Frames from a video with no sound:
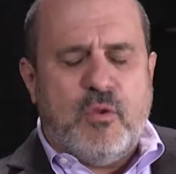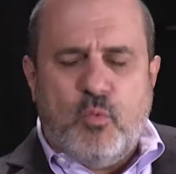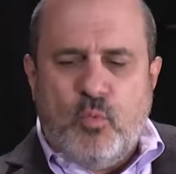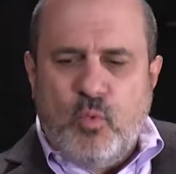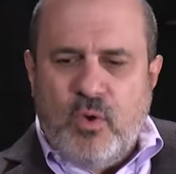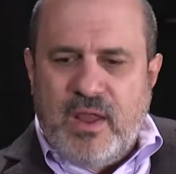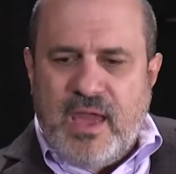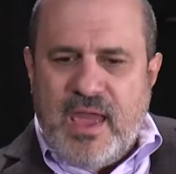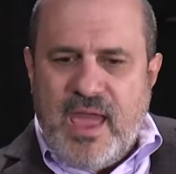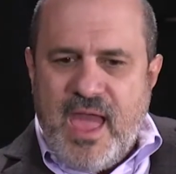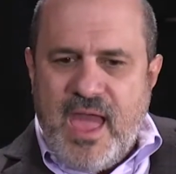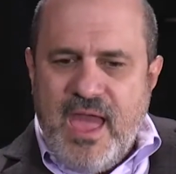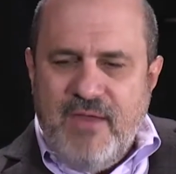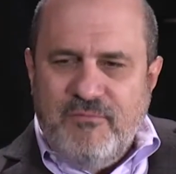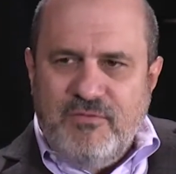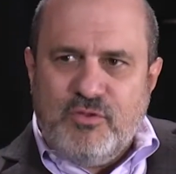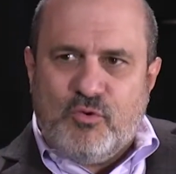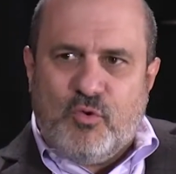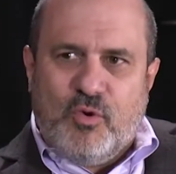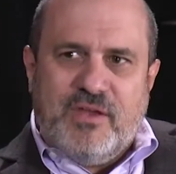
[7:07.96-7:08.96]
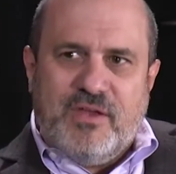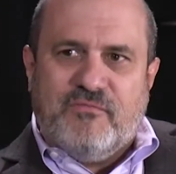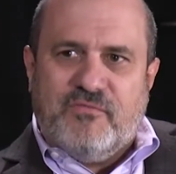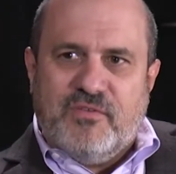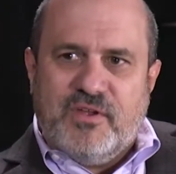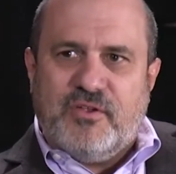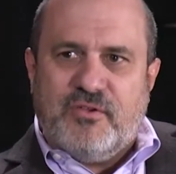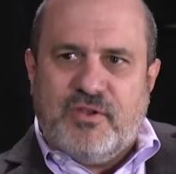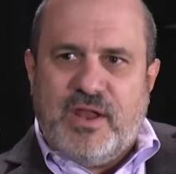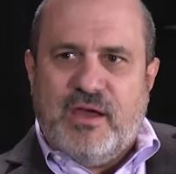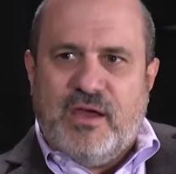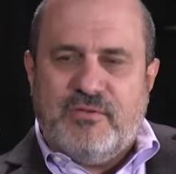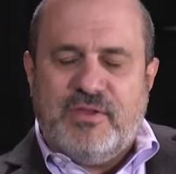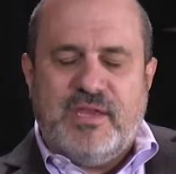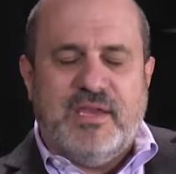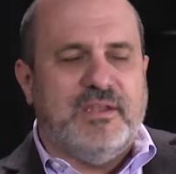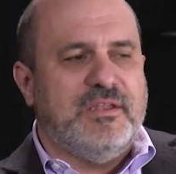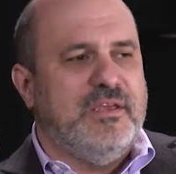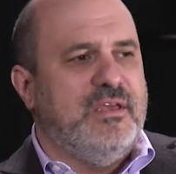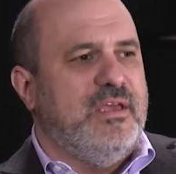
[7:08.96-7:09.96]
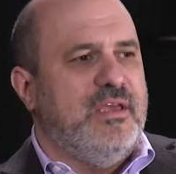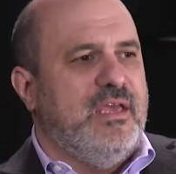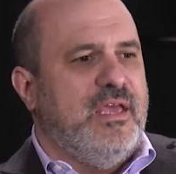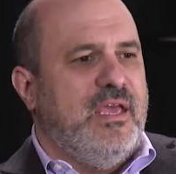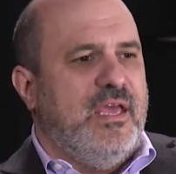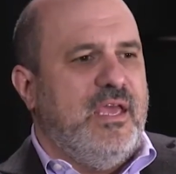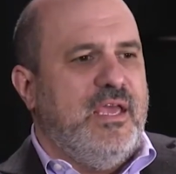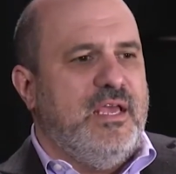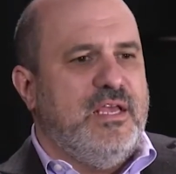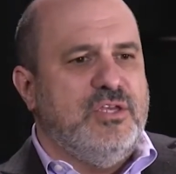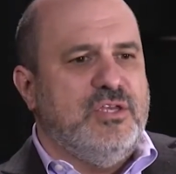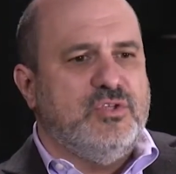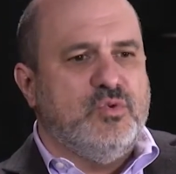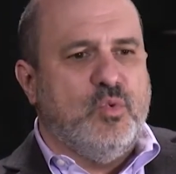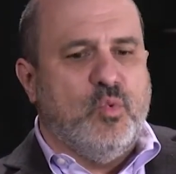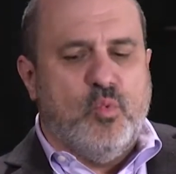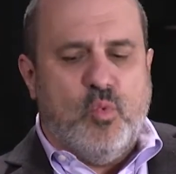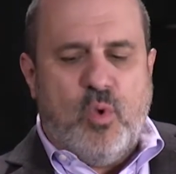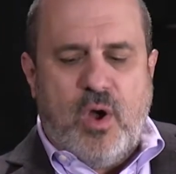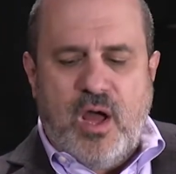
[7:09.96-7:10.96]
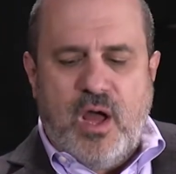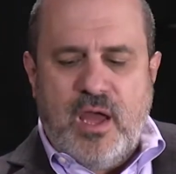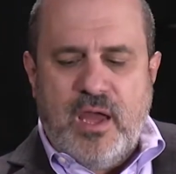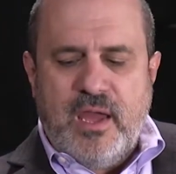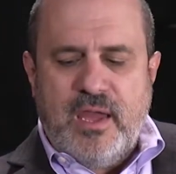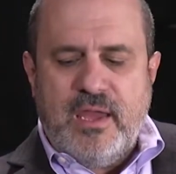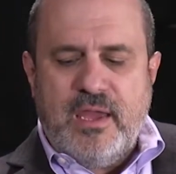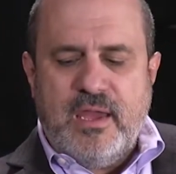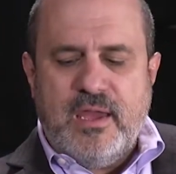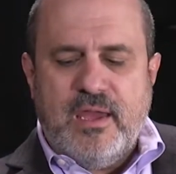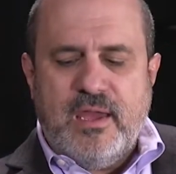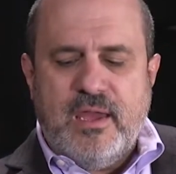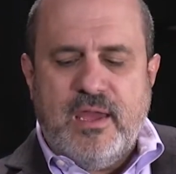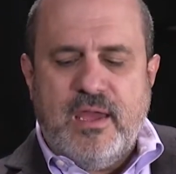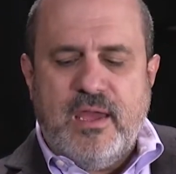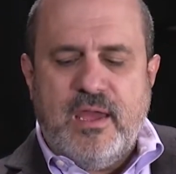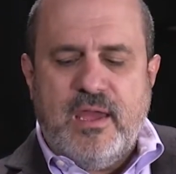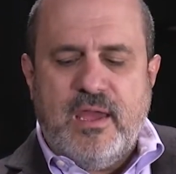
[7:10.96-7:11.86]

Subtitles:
get that. What I haven't quite figured out yet is why